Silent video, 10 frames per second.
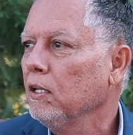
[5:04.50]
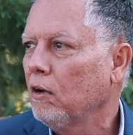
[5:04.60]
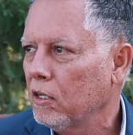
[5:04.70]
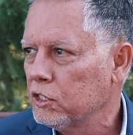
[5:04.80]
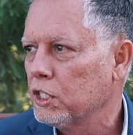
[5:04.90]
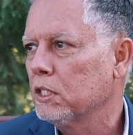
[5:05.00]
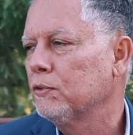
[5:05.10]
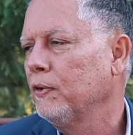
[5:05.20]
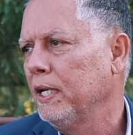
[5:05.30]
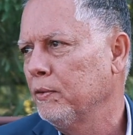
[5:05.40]

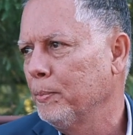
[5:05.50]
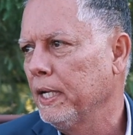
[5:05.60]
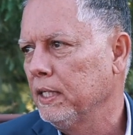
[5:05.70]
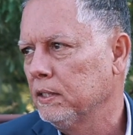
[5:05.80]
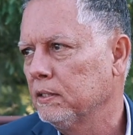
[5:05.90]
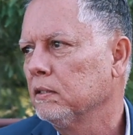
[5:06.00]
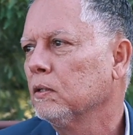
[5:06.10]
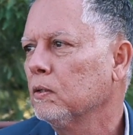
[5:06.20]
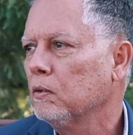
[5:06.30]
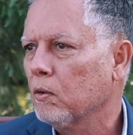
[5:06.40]
largest faith-based
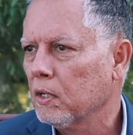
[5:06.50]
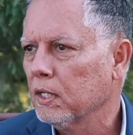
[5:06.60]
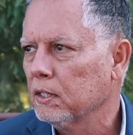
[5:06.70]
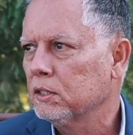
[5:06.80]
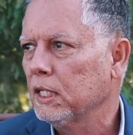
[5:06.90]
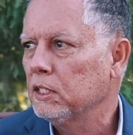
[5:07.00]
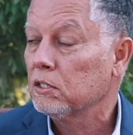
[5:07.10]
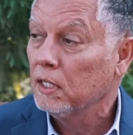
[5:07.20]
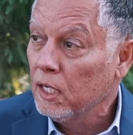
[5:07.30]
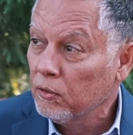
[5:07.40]

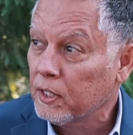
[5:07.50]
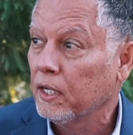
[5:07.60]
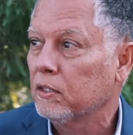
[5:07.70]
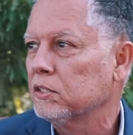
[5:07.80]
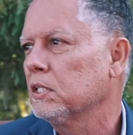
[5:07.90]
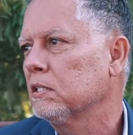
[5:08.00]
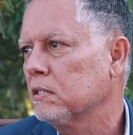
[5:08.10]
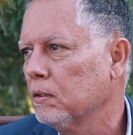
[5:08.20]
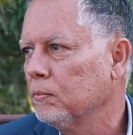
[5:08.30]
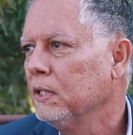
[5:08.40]
organization, healthcare
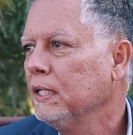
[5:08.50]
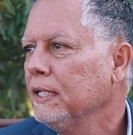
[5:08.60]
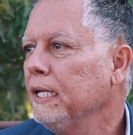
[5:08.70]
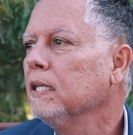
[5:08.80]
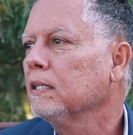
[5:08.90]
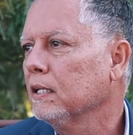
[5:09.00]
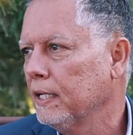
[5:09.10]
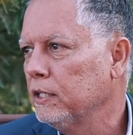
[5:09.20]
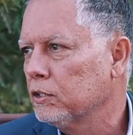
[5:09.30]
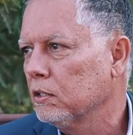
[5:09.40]
system in the
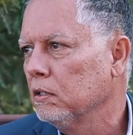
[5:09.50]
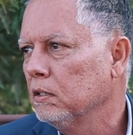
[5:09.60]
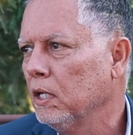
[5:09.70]
nation.